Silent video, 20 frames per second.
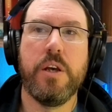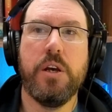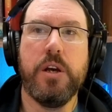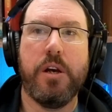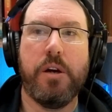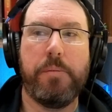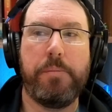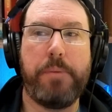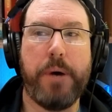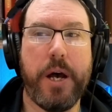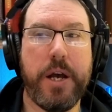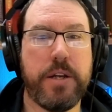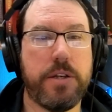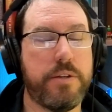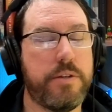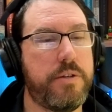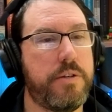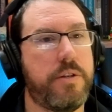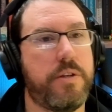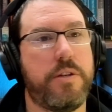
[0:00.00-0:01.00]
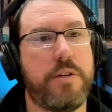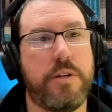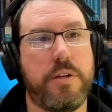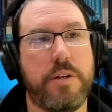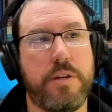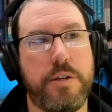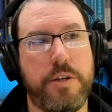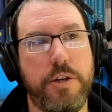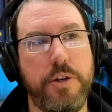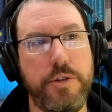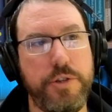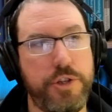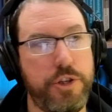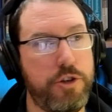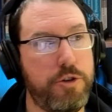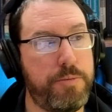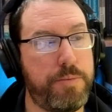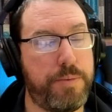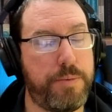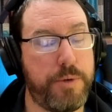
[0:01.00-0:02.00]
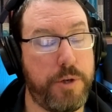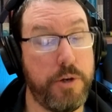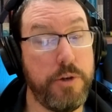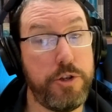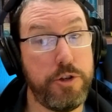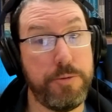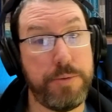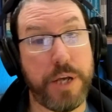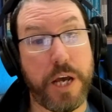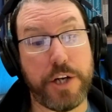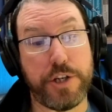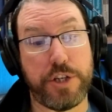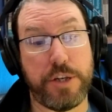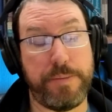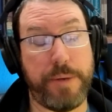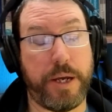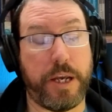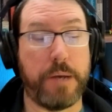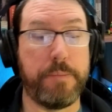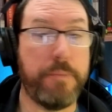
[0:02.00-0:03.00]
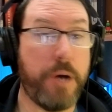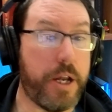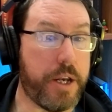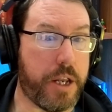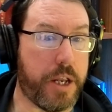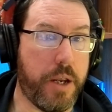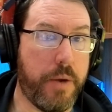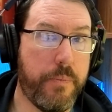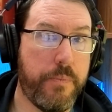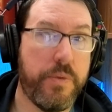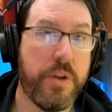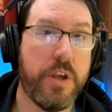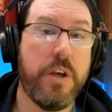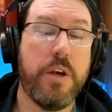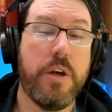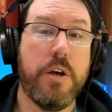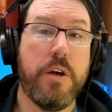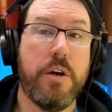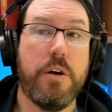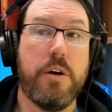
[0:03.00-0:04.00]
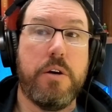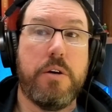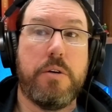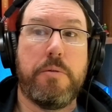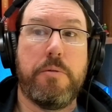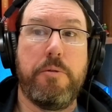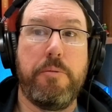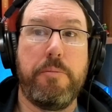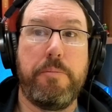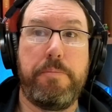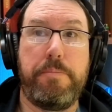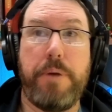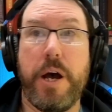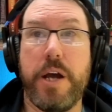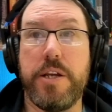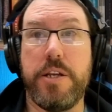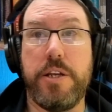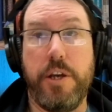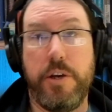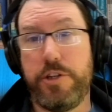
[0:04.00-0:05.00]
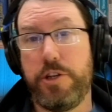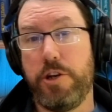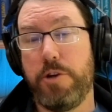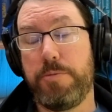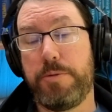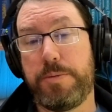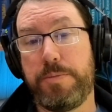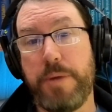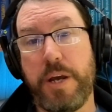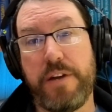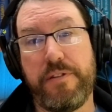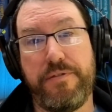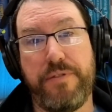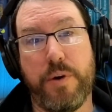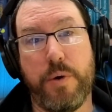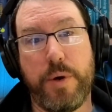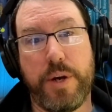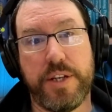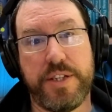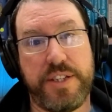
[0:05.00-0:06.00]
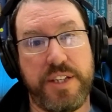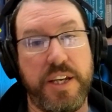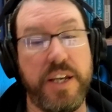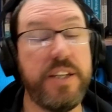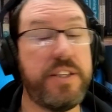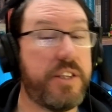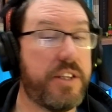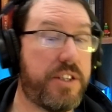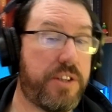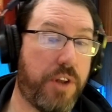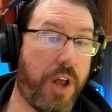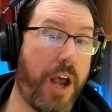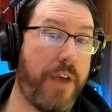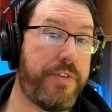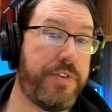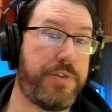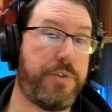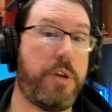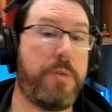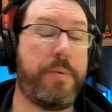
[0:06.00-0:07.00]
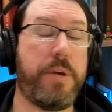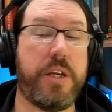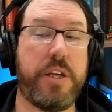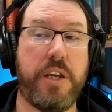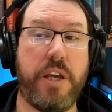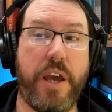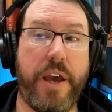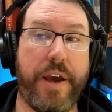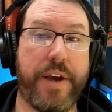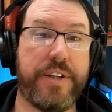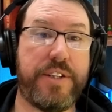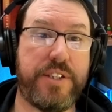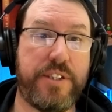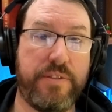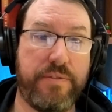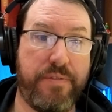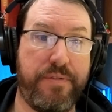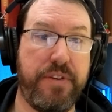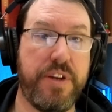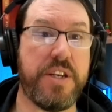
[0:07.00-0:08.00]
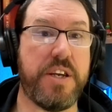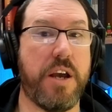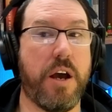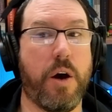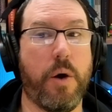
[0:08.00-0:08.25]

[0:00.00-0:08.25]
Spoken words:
But YouTube's actually making money. But YouTube's main focus isn't live streaming, it's video.